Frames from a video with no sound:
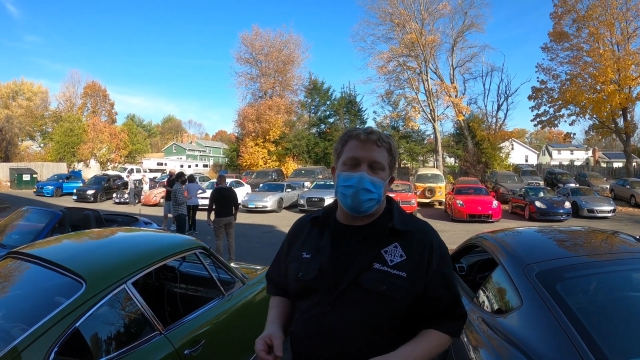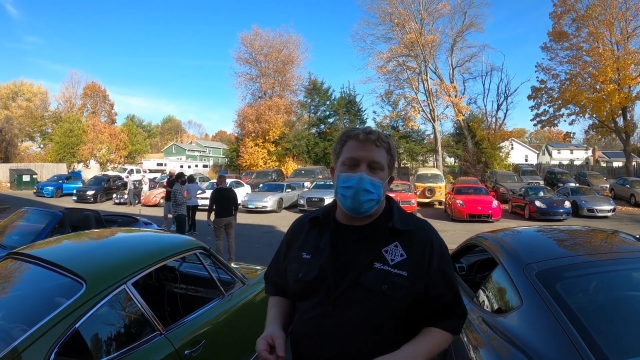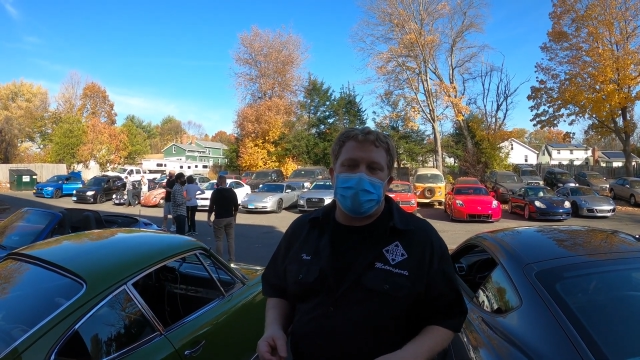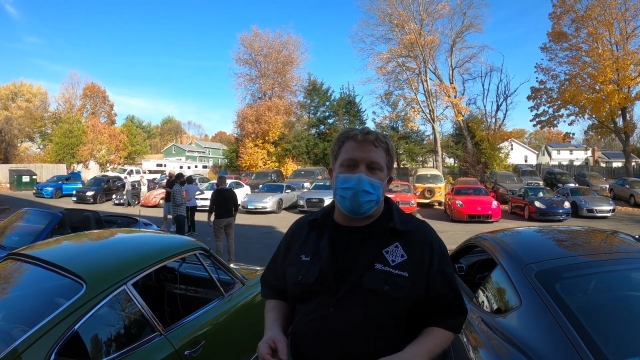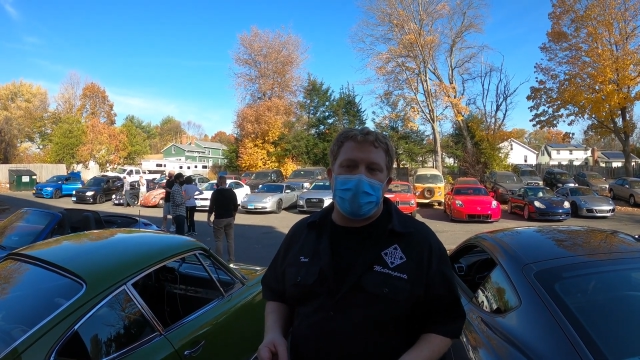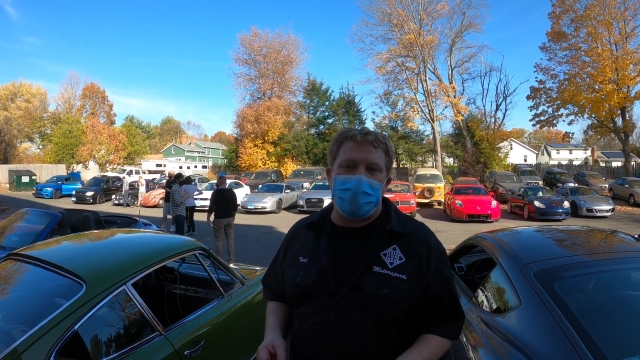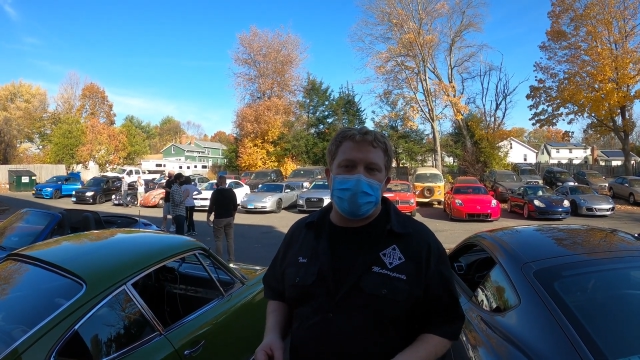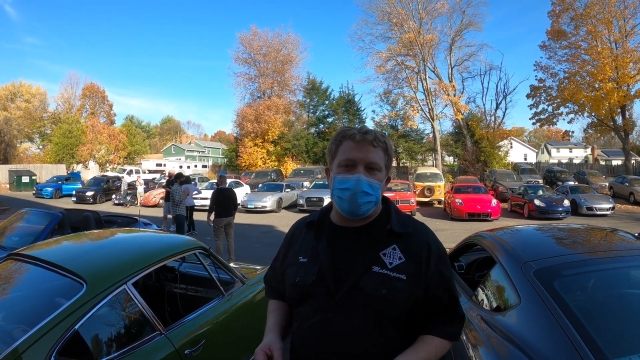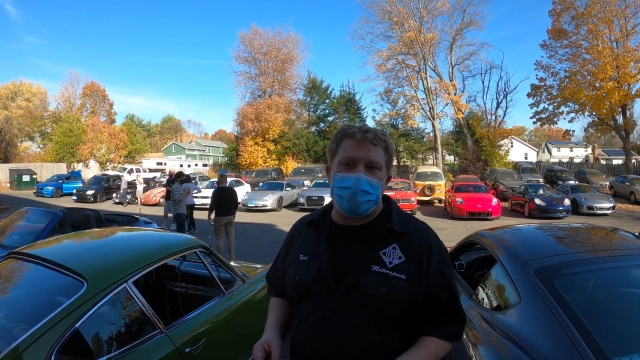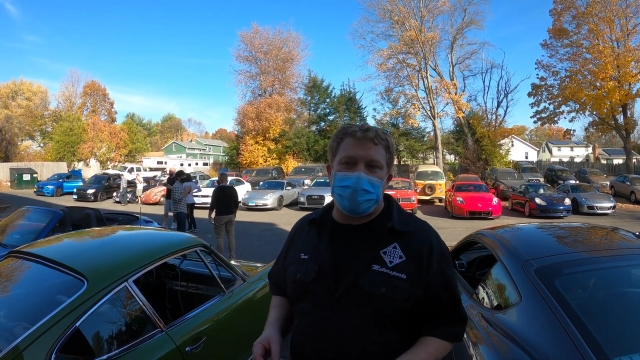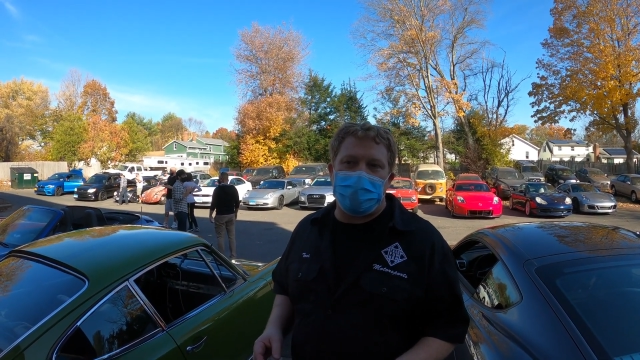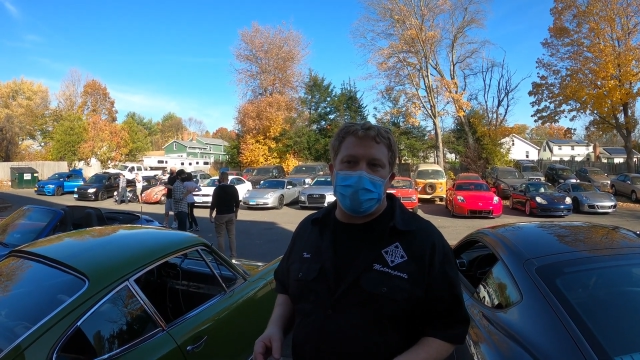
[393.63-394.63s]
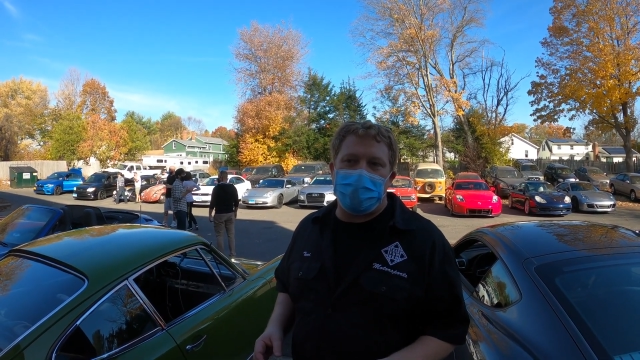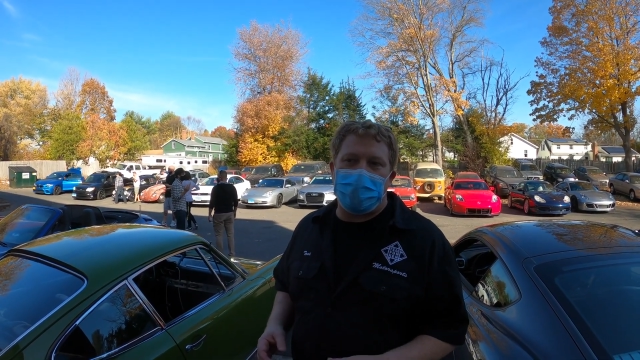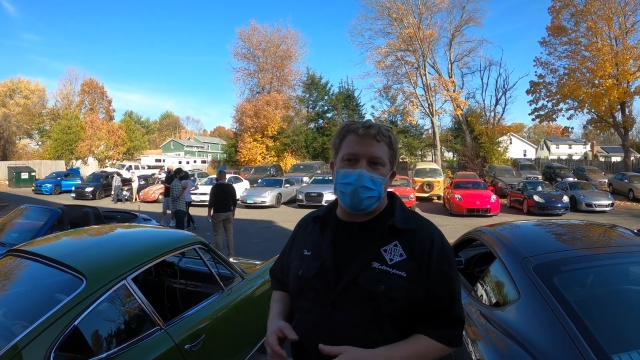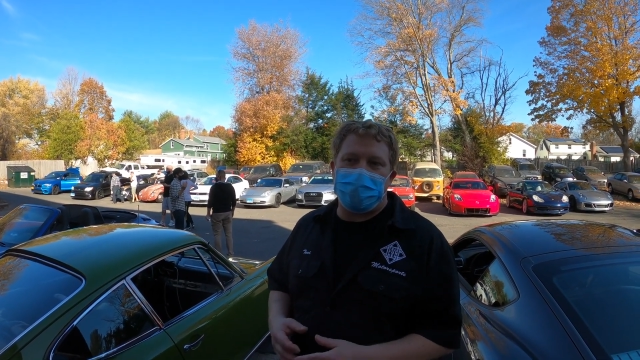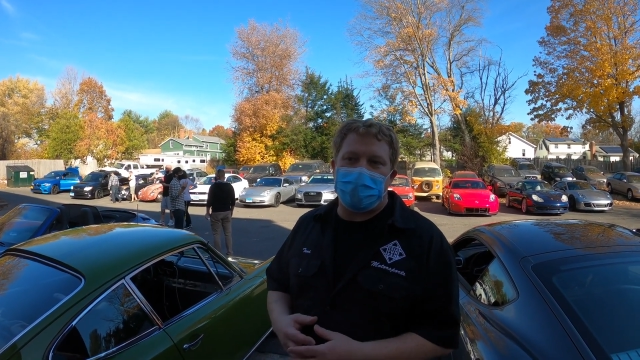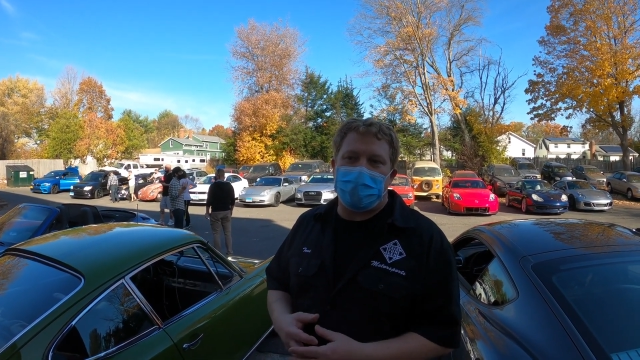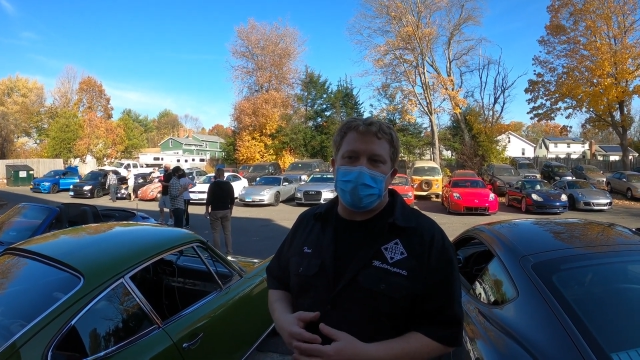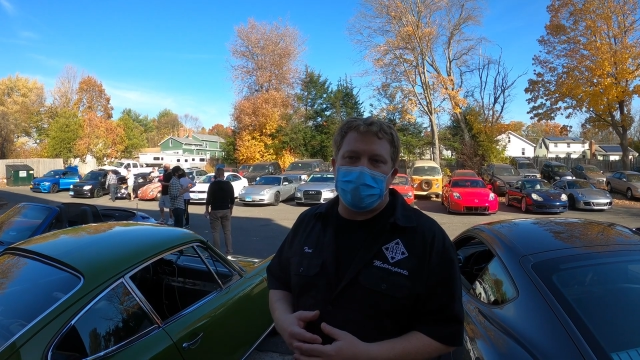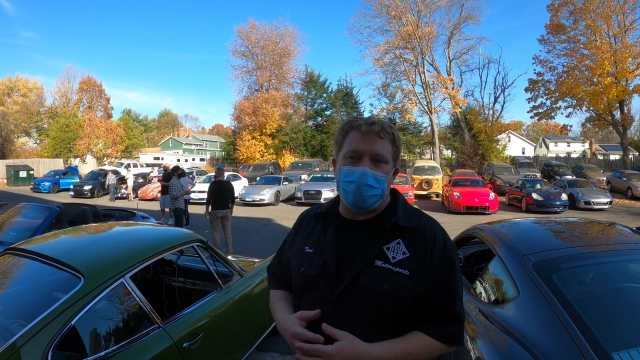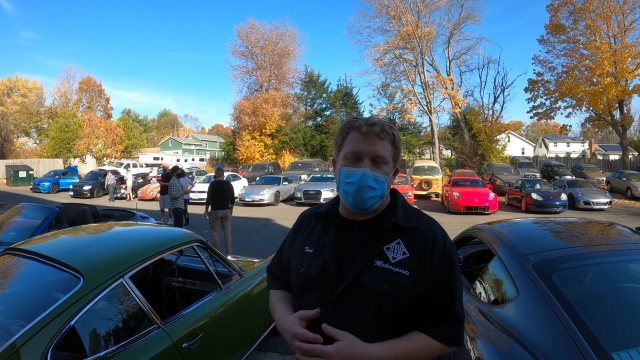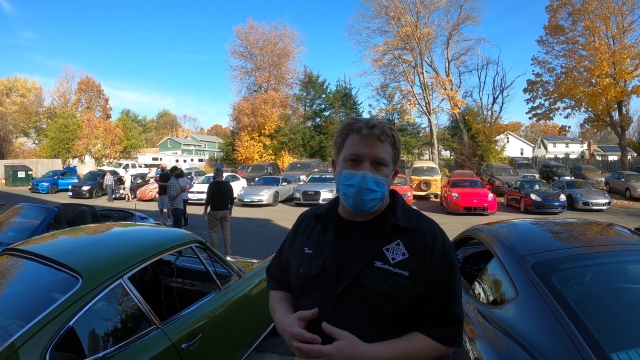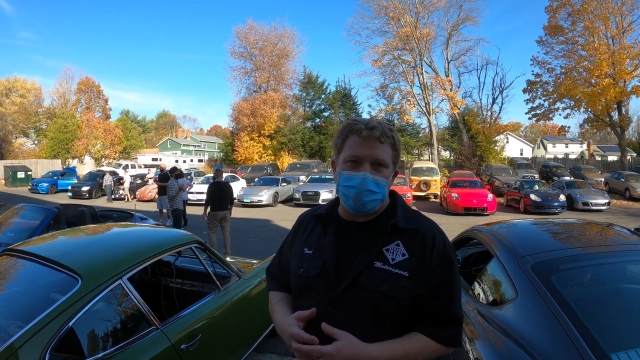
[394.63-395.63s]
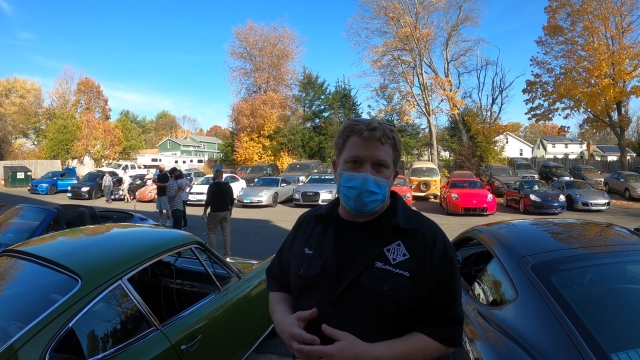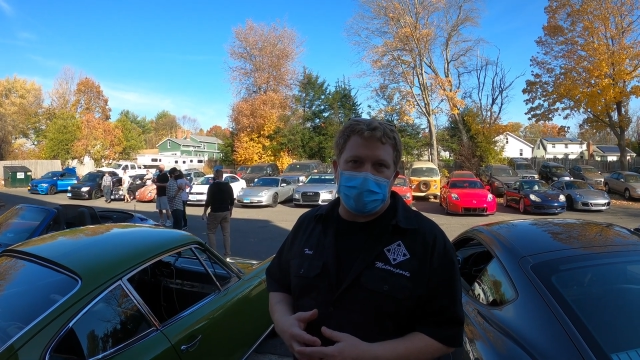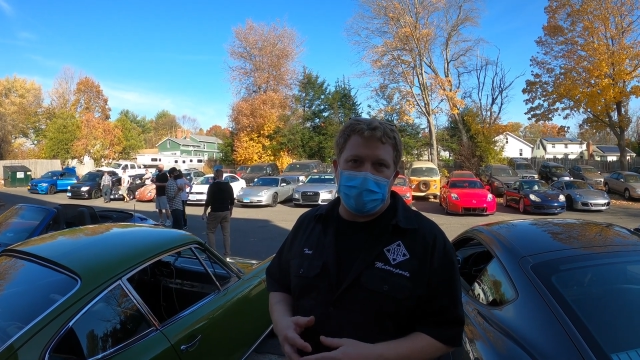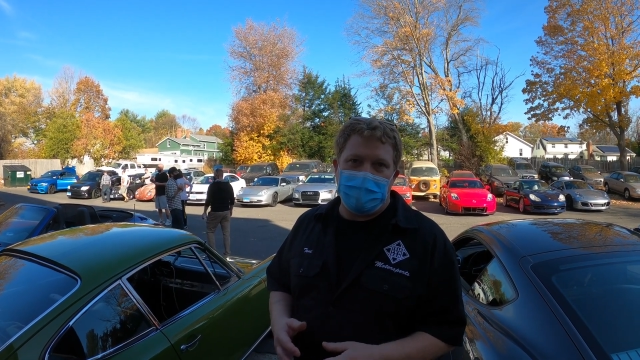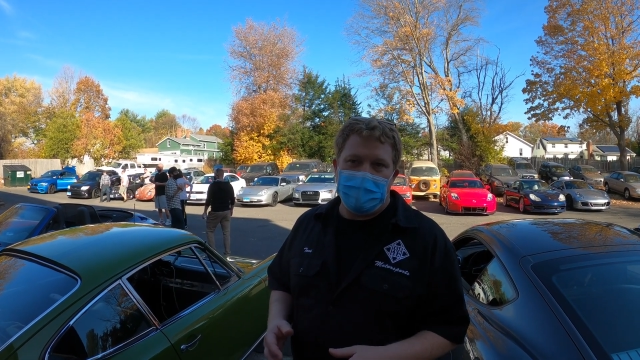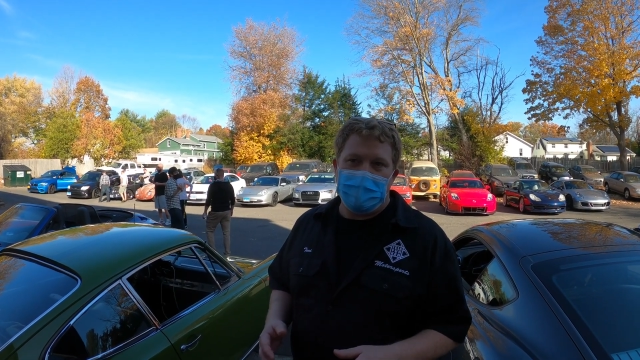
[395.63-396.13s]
relationship with Porsche